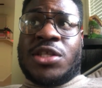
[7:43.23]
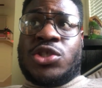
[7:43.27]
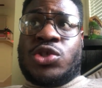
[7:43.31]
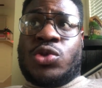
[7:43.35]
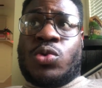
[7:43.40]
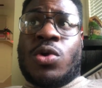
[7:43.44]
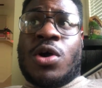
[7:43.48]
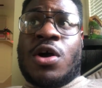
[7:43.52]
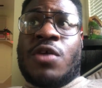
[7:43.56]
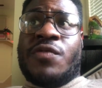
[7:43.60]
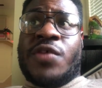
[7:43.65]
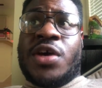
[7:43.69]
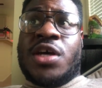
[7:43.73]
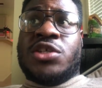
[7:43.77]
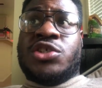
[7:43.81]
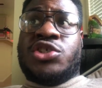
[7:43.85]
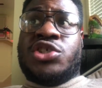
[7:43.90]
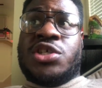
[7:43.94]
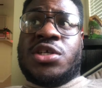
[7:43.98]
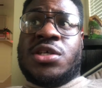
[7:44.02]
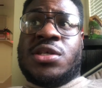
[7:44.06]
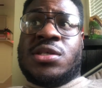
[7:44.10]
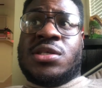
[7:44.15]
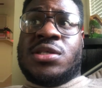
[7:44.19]
12
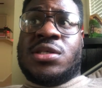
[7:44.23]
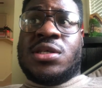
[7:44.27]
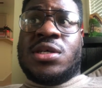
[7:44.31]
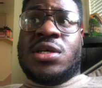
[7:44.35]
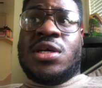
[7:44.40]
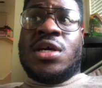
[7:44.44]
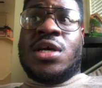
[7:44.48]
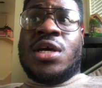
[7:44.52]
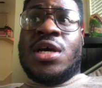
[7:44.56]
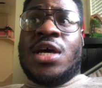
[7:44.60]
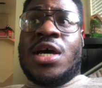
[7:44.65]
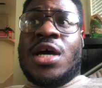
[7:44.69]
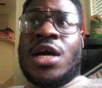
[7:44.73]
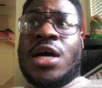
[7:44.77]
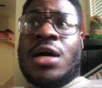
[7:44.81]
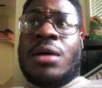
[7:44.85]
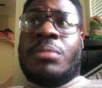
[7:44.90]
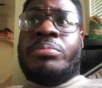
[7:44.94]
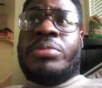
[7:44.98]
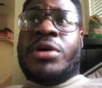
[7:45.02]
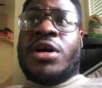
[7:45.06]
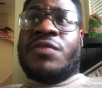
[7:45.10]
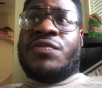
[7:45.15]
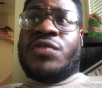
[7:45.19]
inches
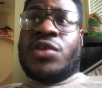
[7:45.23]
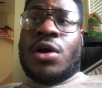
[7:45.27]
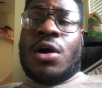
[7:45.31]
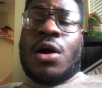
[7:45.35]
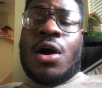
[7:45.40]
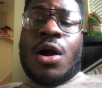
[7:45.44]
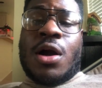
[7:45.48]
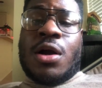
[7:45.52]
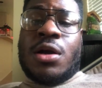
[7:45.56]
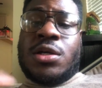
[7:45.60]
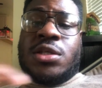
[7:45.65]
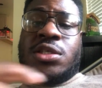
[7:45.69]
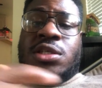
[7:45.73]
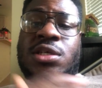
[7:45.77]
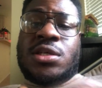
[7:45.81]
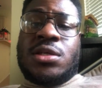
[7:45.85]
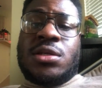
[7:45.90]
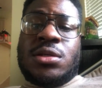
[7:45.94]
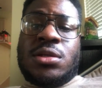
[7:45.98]
above your heart.